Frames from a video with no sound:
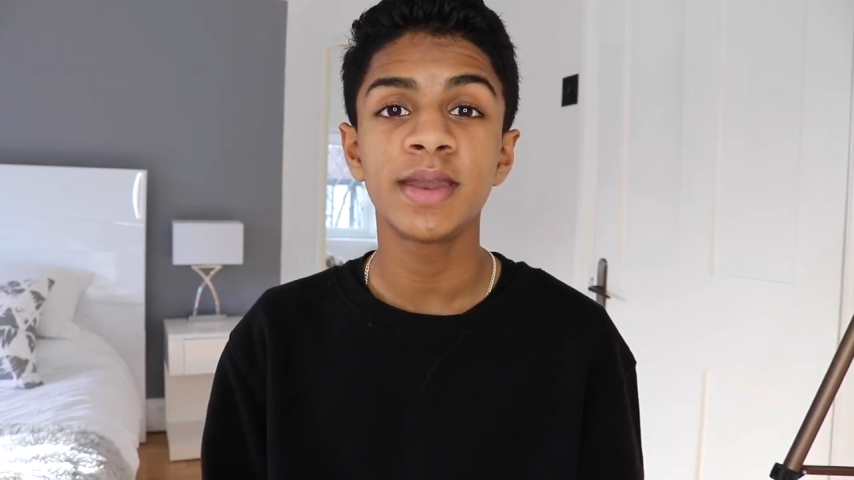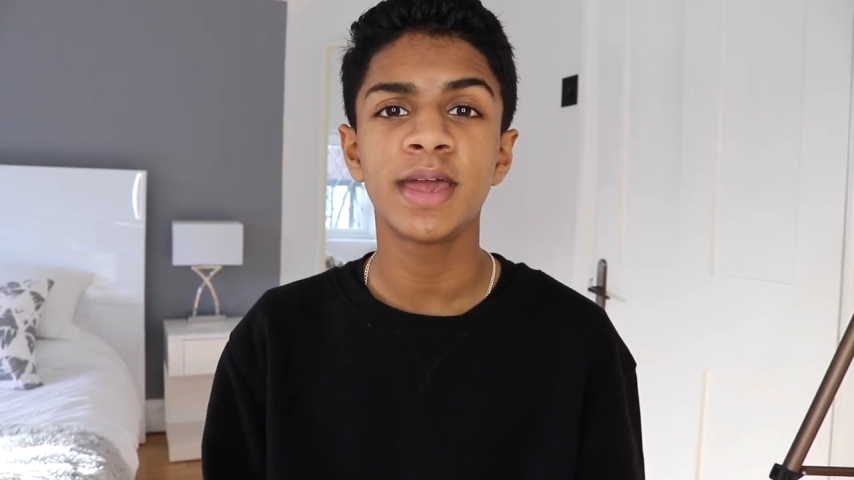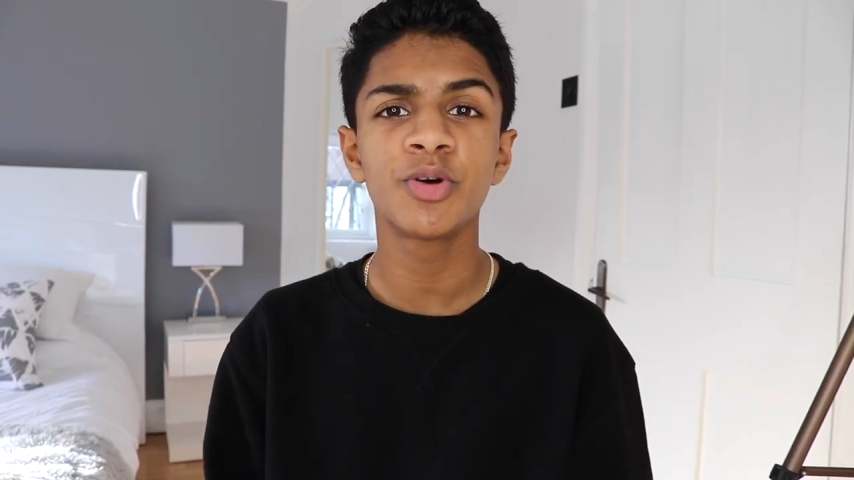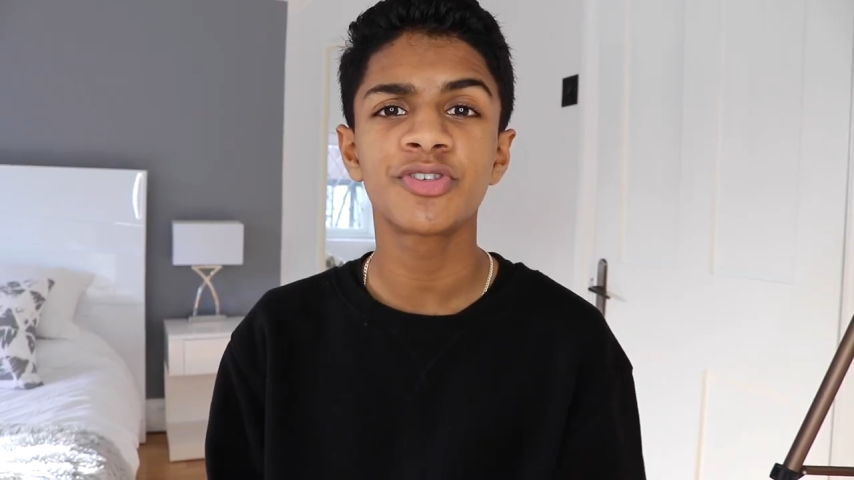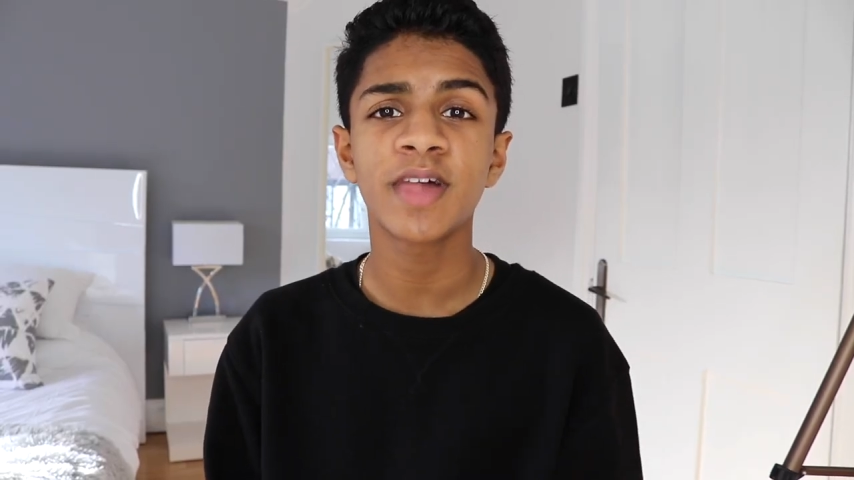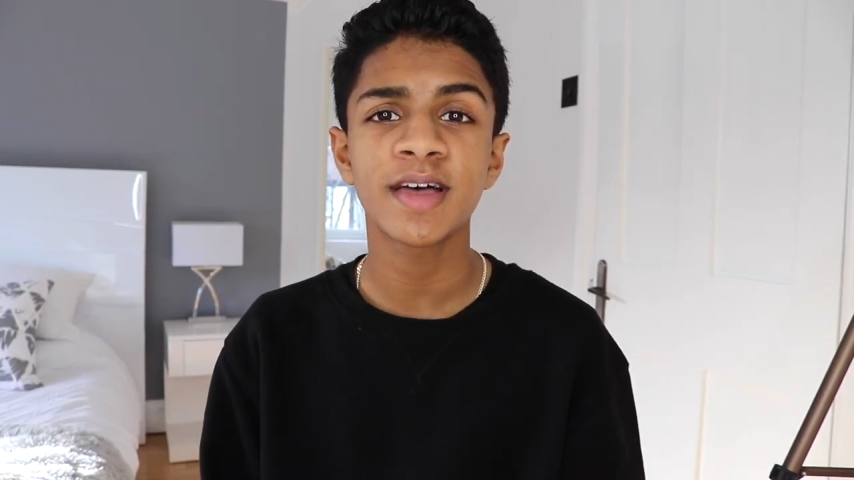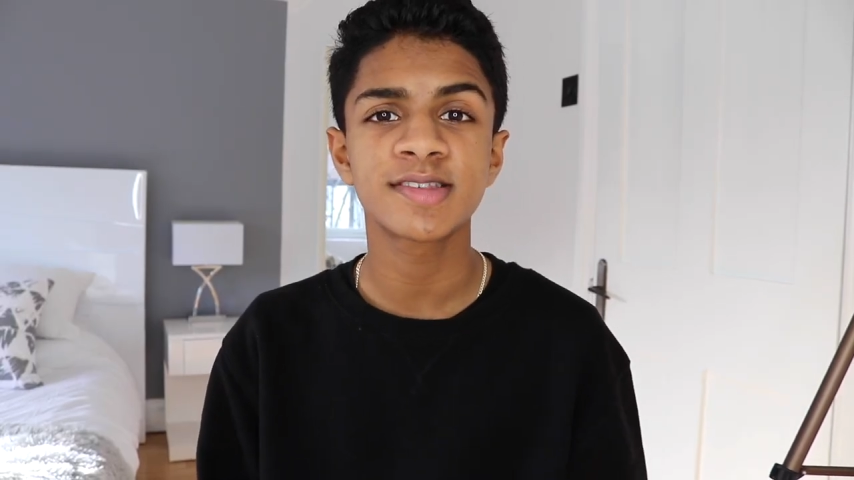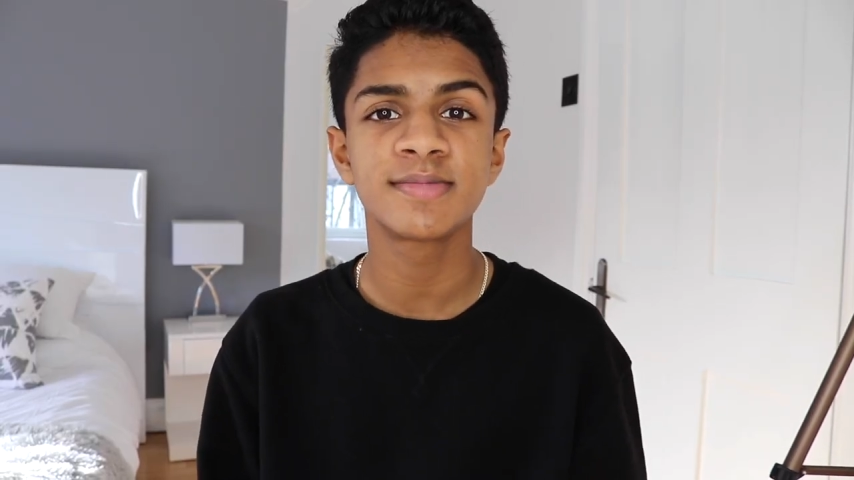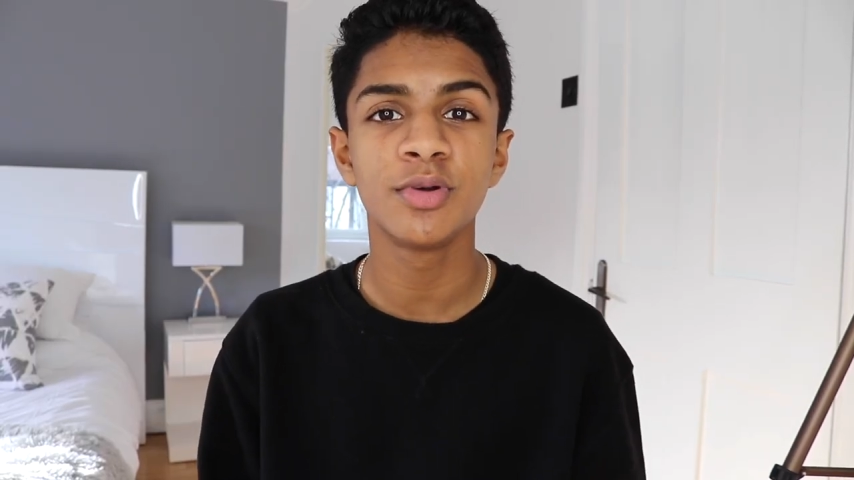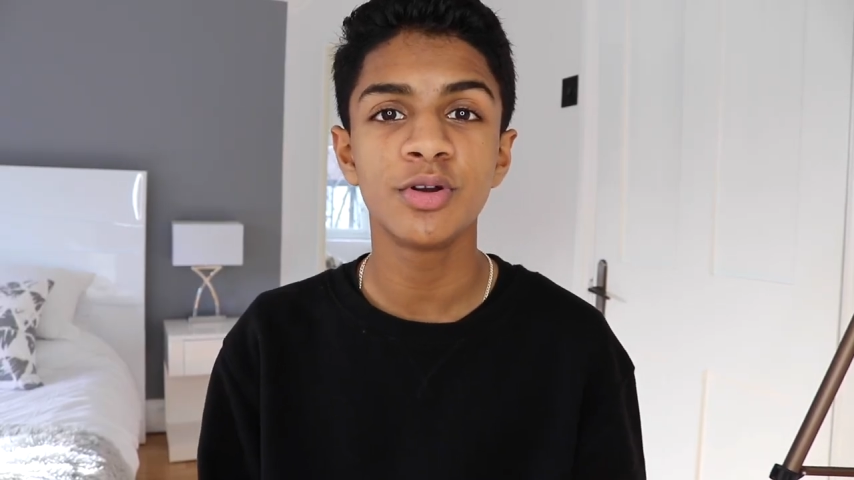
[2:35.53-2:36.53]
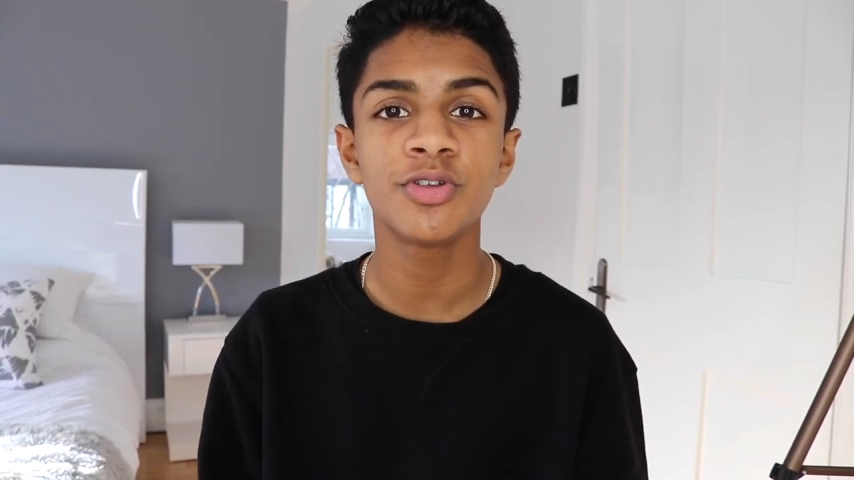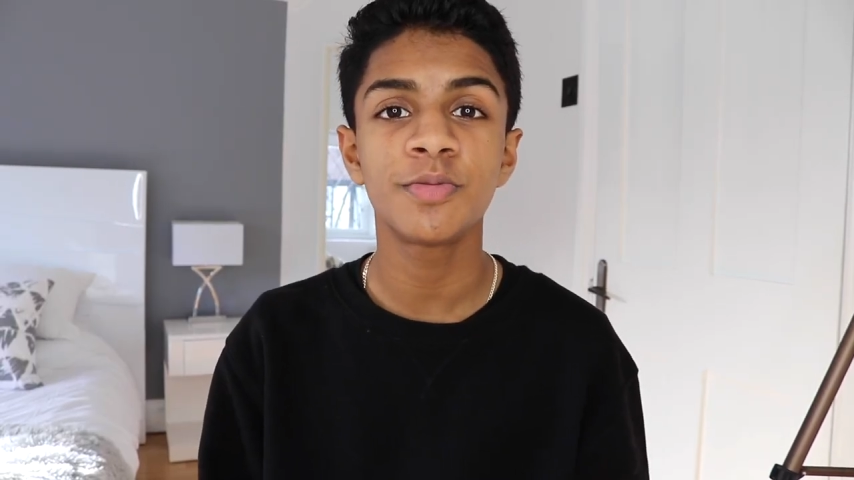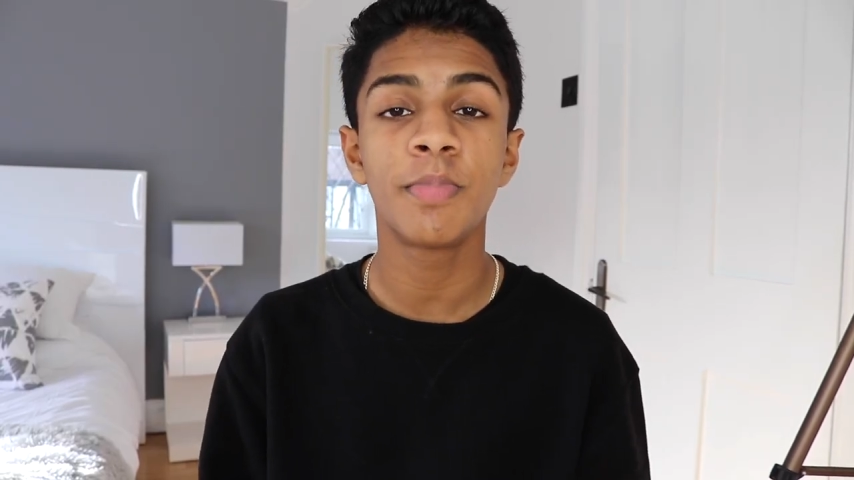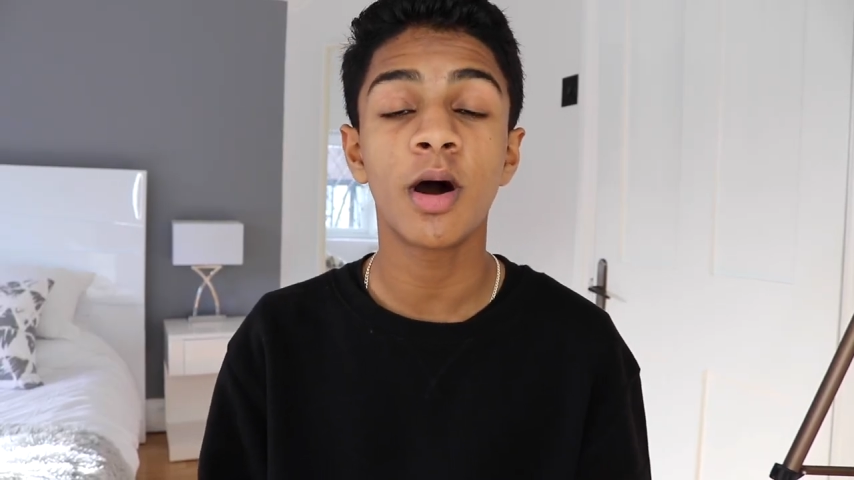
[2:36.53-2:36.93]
It wasn't that smooth,